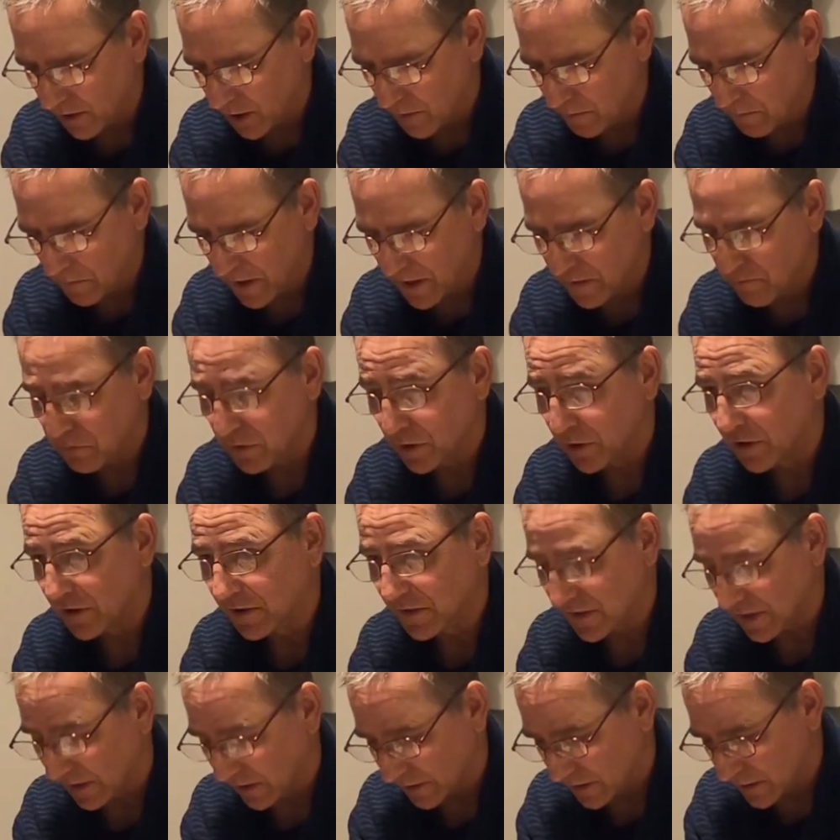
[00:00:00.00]
lot of people will
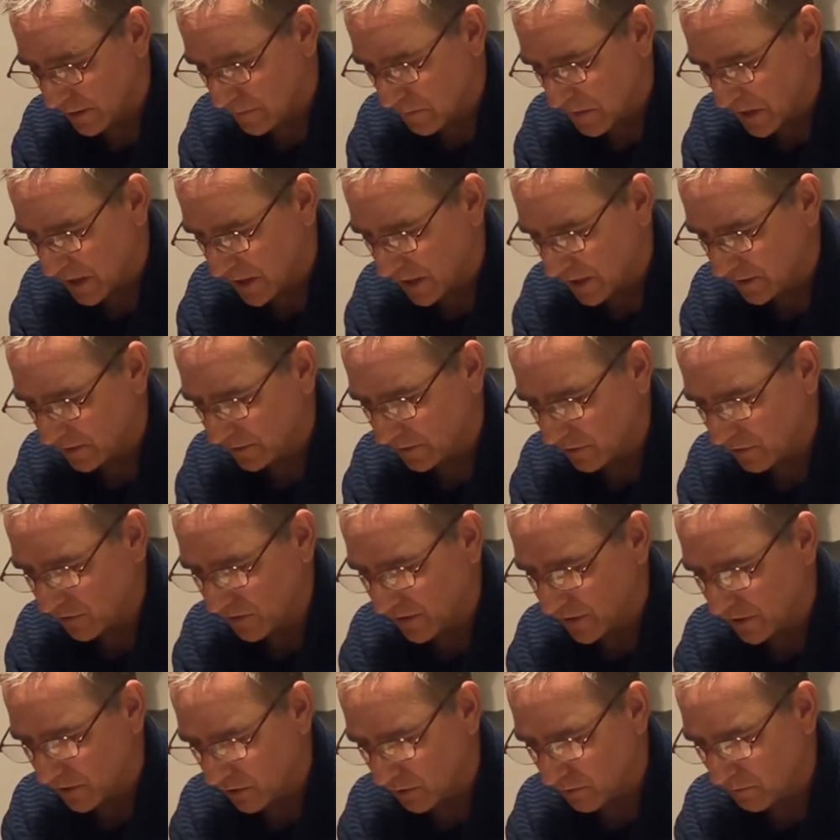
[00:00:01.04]
tell you about it.
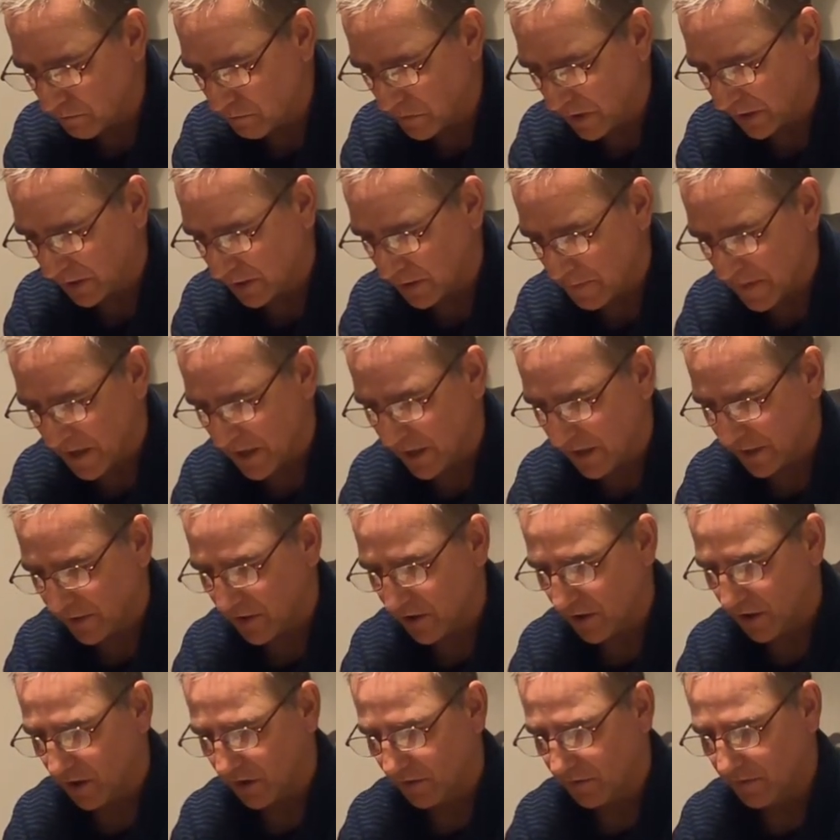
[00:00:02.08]
Look it up, Palomar
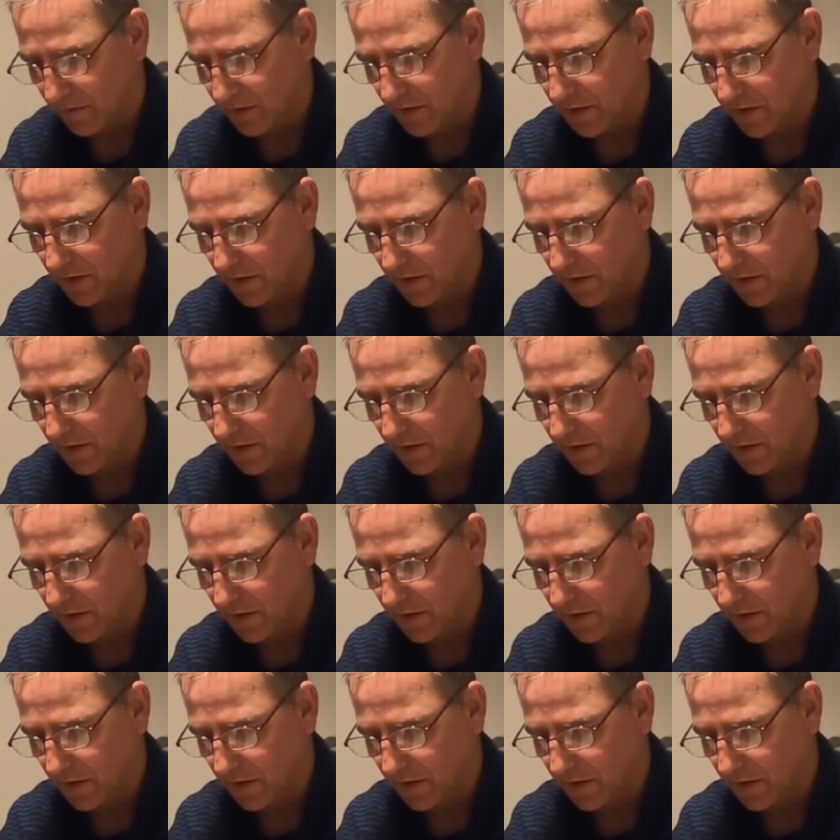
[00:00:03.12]
knot.